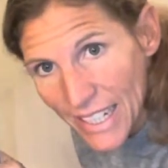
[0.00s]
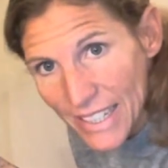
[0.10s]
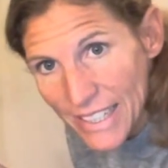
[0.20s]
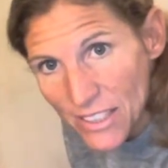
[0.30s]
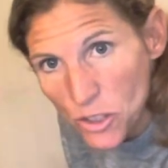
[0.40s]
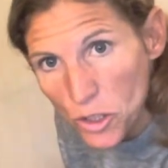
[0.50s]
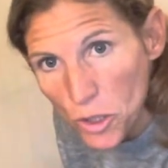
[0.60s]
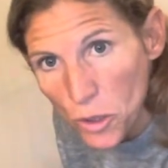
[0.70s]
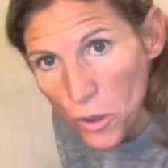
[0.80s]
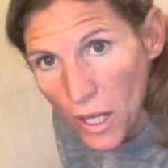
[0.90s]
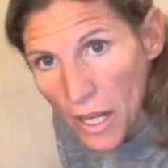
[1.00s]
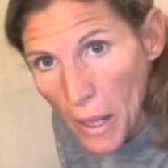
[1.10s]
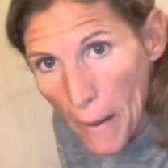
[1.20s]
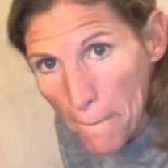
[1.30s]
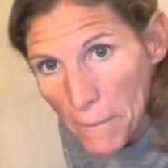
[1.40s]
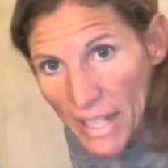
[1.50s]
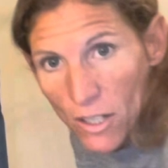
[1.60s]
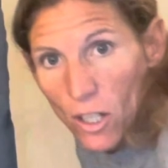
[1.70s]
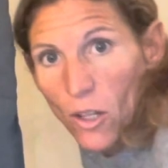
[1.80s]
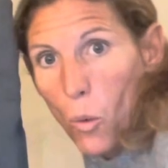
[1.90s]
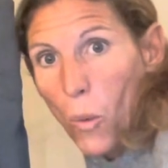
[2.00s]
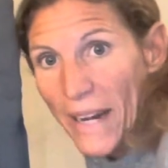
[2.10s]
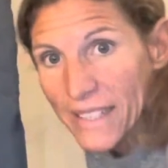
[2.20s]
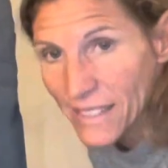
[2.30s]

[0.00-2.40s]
these 2 middle waist